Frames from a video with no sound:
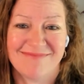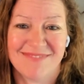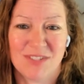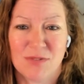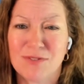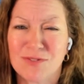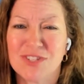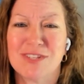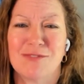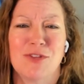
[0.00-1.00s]
So those are
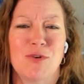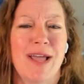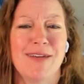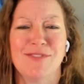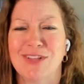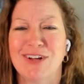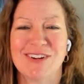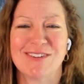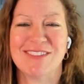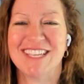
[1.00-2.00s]
just a few. I have a
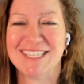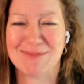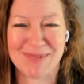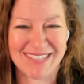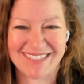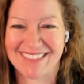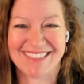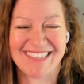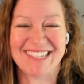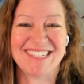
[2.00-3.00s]
longer list, but
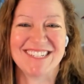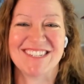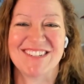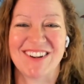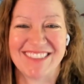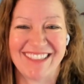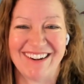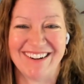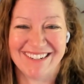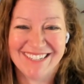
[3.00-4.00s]
let's just start there.